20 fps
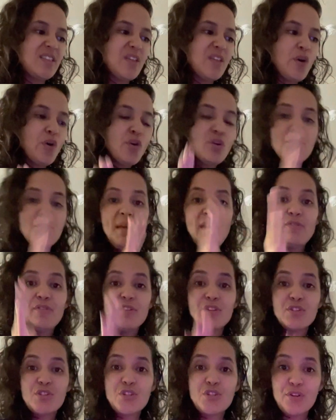Earth may
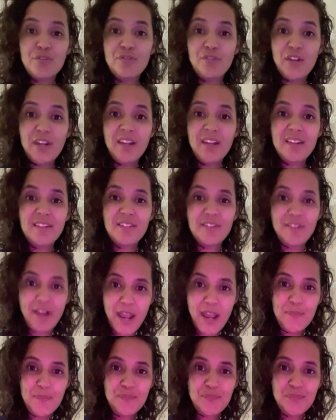feel sure-footed,
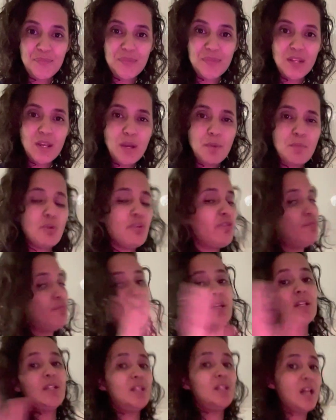right? But we've
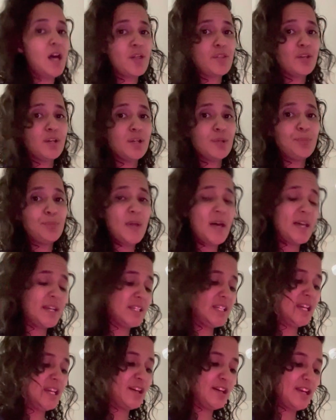been in other
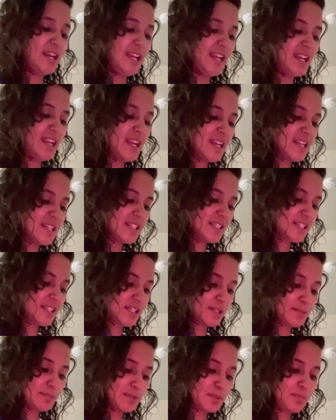planetary
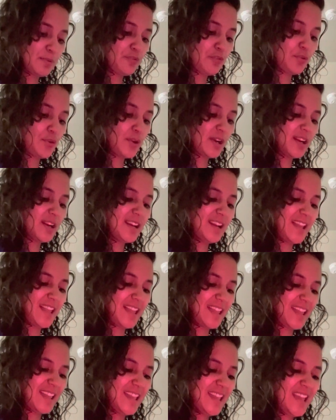systems before.
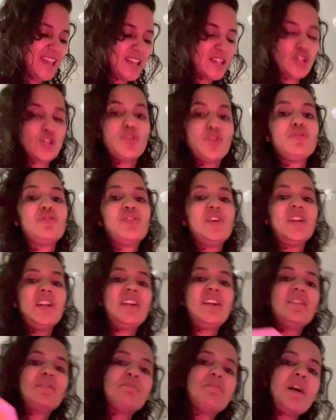
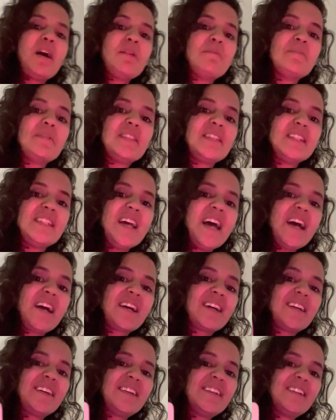Sure-footed, bottom of the deck.
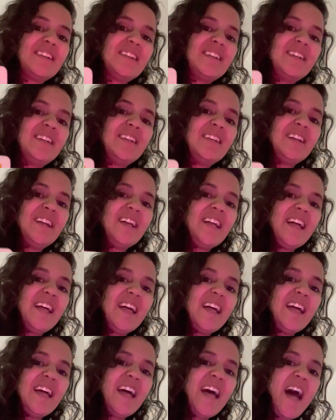
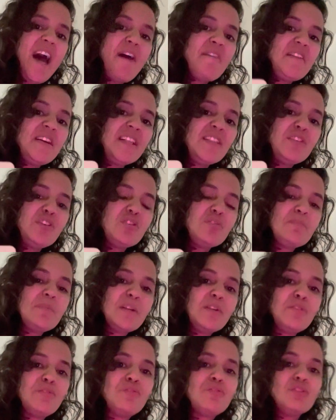Having a little
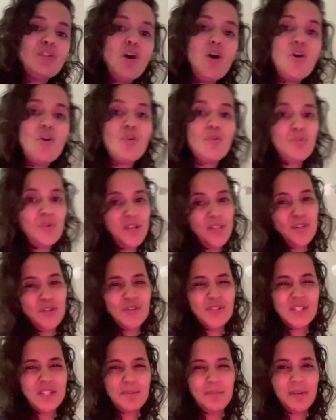bit of flow with
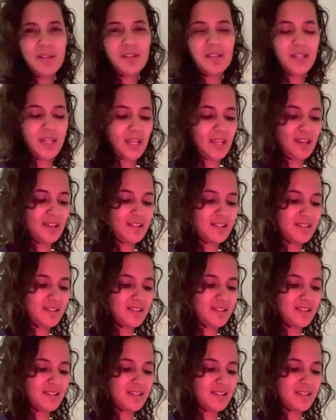your stability.